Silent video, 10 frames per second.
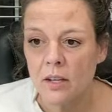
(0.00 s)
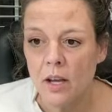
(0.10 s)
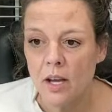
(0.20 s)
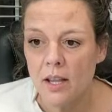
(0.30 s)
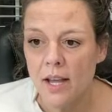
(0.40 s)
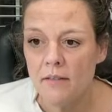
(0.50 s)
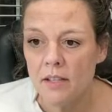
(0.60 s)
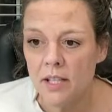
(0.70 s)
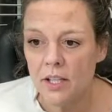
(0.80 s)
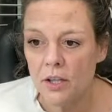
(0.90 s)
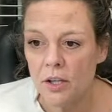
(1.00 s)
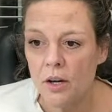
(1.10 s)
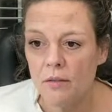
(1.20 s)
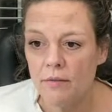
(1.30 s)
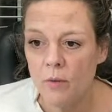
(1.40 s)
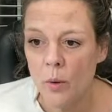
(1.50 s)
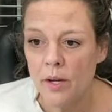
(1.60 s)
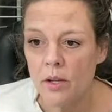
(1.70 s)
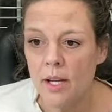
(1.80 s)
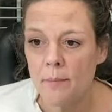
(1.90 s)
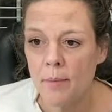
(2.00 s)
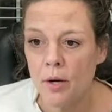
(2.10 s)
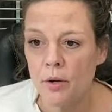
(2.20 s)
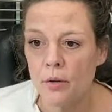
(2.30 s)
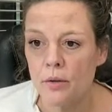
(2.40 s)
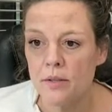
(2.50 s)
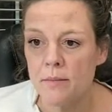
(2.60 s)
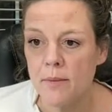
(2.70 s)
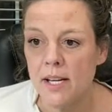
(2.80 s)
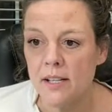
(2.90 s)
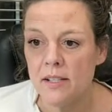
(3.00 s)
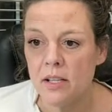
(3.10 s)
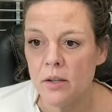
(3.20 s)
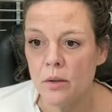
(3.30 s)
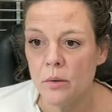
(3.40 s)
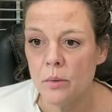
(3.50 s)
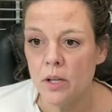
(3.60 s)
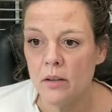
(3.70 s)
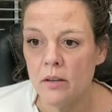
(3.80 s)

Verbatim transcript: I love glitter, foil, and pearls. Me too.